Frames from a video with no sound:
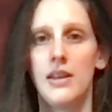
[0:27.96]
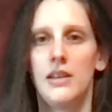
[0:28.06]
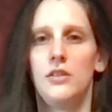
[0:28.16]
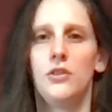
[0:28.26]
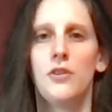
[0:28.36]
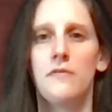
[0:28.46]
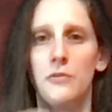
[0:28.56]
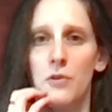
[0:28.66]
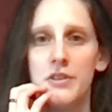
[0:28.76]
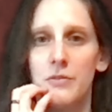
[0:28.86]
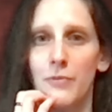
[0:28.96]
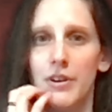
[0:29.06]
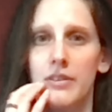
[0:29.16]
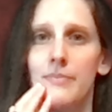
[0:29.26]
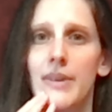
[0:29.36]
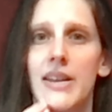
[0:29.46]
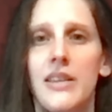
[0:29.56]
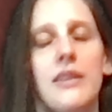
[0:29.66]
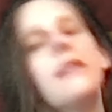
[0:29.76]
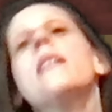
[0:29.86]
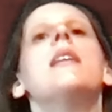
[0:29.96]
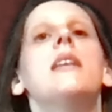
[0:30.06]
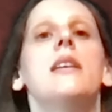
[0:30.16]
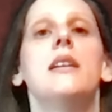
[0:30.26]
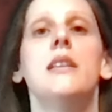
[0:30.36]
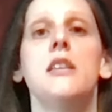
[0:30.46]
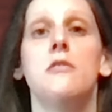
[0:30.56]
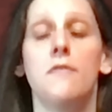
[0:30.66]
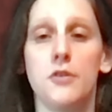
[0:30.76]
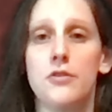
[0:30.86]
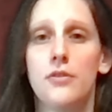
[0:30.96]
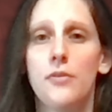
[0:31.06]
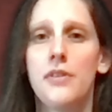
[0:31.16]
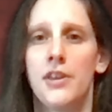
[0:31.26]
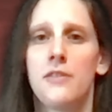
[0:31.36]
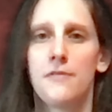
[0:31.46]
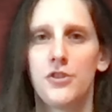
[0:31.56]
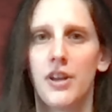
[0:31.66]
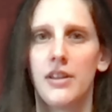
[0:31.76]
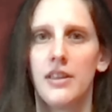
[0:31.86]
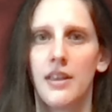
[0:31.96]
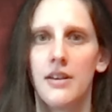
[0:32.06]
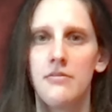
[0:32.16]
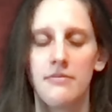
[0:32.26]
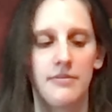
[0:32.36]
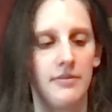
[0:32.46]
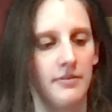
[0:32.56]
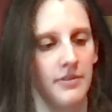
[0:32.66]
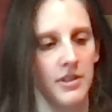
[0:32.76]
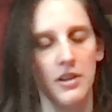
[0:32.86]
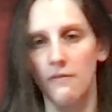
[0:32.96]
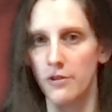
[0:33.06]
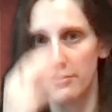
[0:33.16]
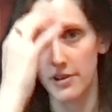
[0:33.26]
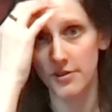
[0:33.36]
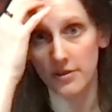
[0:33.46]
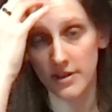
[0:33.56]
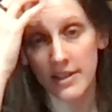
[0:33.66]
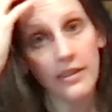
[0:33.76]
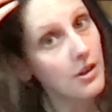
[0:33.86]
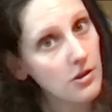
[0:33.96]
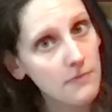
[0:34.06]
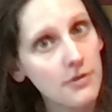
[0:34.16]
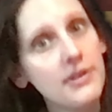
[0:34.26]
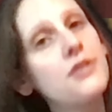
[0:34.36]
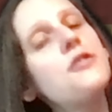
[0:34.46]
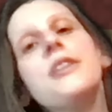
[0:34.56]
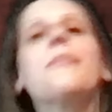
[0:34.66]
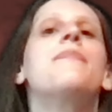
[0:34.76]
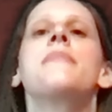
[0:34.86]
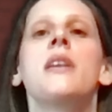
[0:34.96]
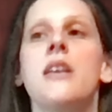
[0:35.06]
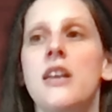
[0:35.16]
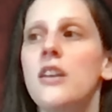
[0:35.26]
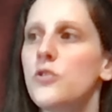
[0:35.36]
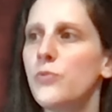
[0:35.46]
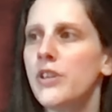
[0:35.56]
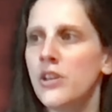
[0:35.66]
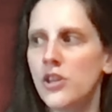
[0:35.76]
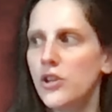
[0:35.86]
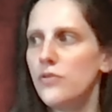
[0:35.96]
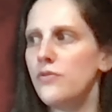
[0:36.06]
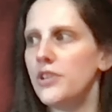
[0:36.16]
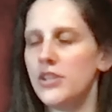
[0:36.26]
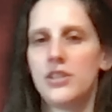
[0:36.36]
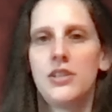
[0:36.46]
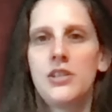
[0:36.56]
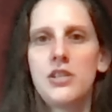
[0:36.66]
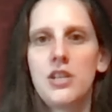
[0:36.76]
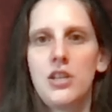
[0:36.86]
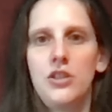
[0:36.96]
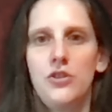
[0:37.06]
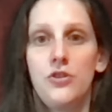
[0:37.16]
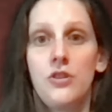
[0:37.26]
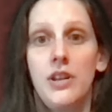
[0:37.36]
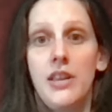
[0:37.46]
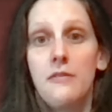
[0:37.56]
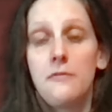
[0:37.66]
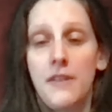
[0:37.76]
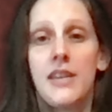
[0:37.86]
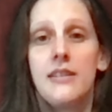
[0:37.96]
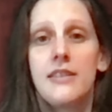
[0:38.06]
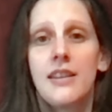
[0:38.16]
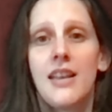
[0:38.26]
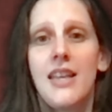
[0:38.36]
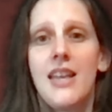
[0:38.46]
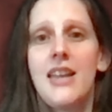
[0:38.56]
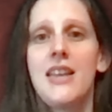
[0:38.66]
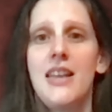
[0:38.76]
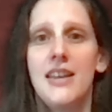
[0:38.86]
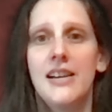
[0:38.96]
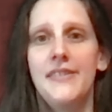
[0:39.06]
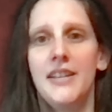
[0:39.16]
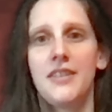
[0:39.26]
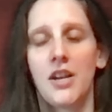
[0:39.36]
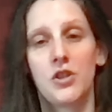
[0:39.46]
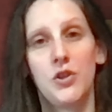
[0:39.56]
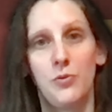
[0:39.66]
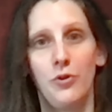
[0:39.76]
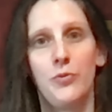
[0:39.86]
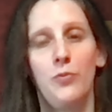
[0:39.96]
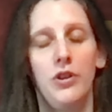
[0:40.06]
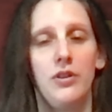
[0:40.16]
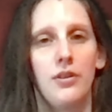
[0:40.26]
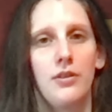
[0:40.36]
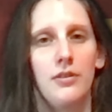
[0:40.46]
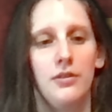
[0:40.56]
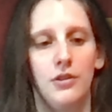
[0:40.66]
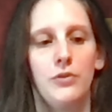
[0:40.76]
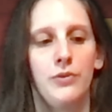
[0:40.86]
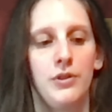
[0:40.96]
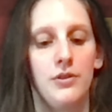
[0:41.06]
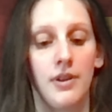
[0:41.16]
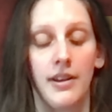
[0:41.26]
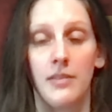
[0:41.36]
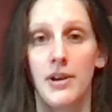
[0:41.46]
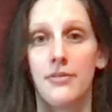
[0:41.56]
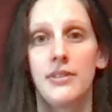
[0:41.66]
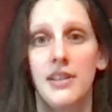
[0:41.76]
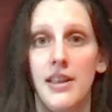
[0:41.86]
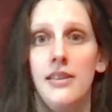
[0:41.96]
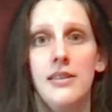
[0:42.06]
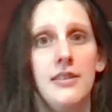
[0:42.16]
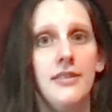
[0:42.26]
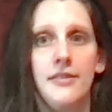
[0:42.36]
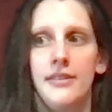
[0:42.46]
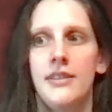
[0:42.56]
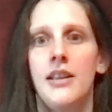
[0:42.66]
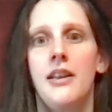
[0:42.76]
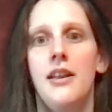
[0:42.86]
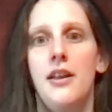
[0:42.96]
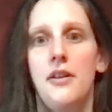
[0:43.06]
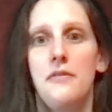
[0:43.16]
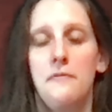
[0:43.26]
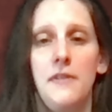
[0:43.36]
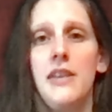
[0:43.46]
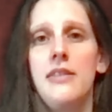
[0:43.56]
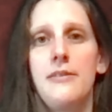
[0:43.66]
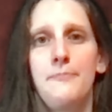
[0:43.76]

Hello, everyone, and welcome back. If you're new, thank you for checking out. And if you're returning, thank you for returning as we continue this journey of faith. And that's actually what we are going to talk about today is faith.